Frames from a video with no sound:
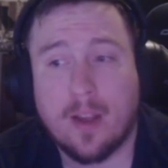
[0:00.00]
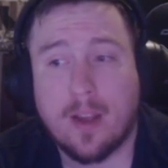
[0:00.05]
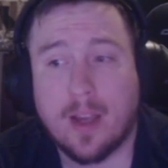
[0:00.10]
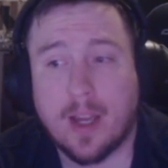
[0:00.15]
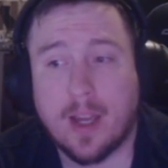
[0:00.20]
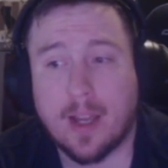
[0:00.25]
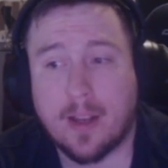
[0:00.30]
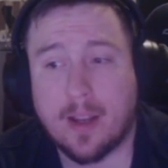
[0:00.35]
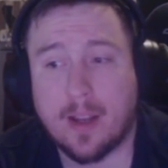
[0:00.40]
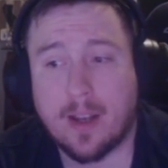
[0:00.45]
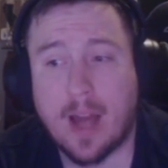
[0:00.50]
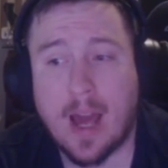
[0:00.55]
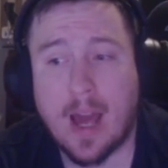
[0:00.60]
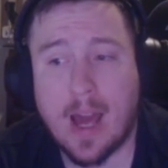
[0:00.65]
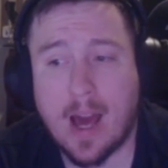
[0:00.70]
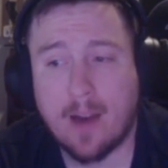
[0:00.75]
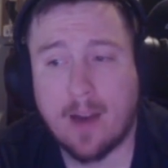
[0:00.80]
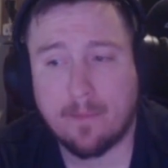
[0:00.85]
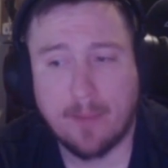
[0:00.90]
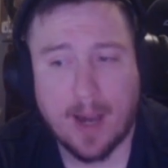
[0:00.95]
And then I
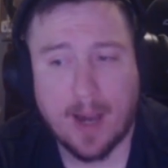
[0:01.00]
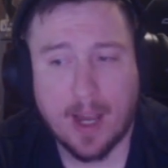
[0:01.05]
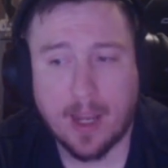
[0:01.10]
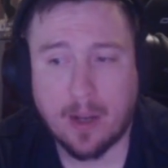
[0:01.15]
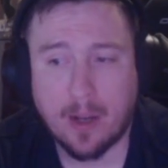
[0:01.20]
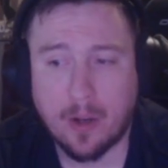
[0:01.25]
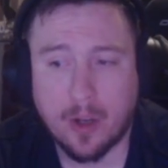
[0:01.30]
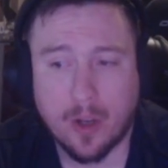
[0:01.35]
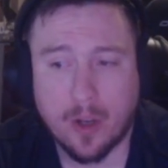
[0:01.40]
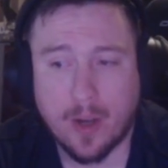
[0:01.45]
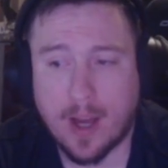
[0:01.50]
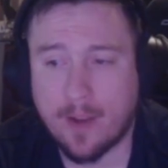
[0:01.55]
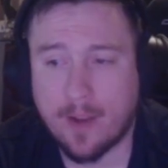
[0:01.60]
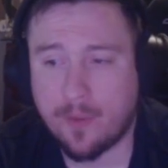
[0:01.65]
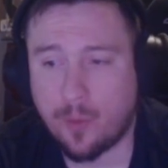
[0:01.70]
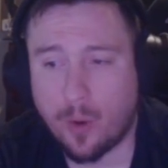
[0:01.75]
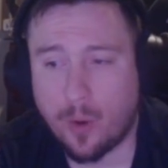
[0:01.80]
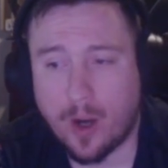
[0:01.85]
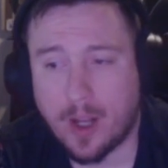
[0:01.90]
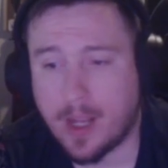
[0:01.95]
have mine,
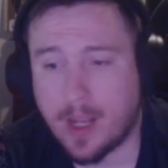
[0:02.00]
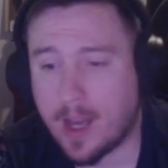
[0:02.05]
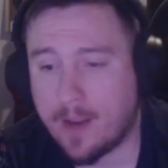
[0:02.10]
F1,